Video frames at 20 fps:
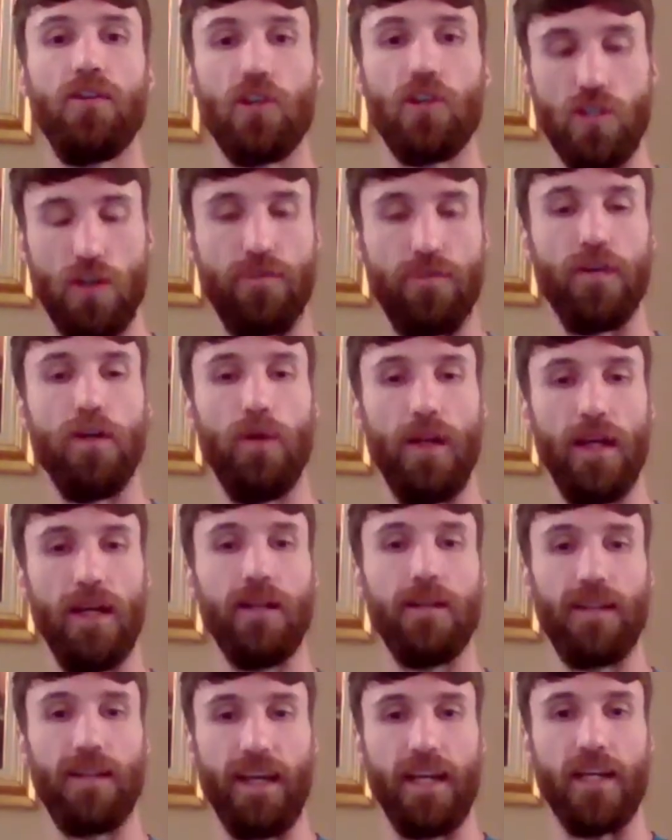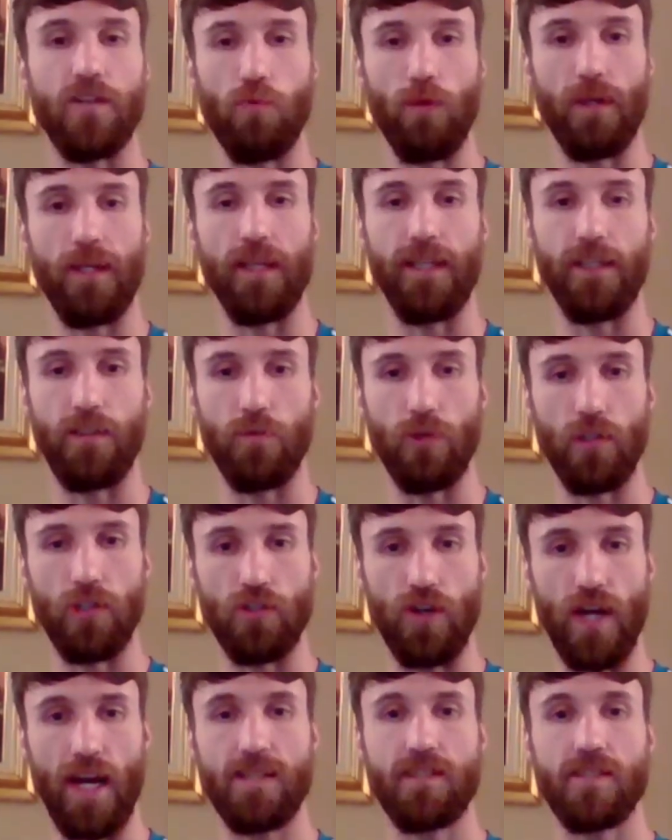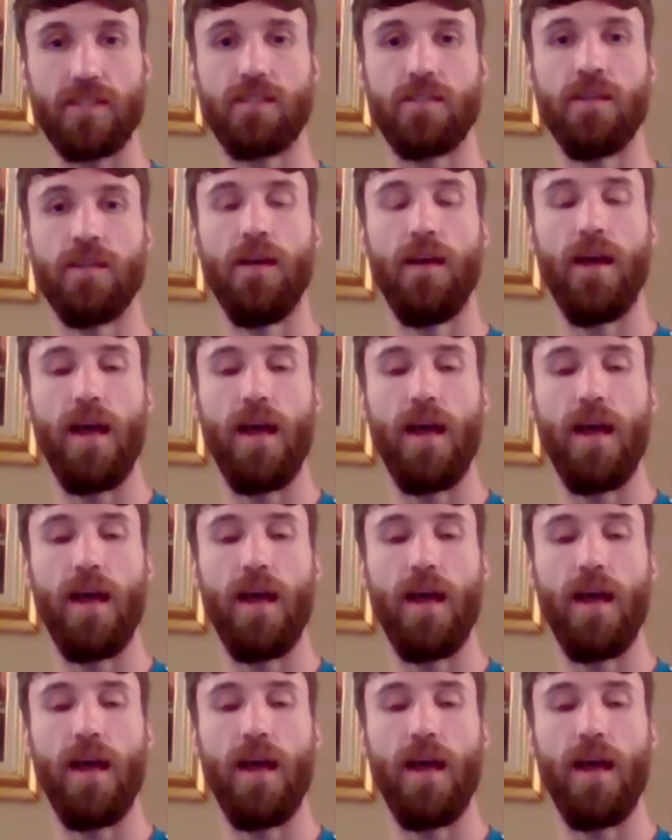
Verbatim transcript: there's a few little things we need to address.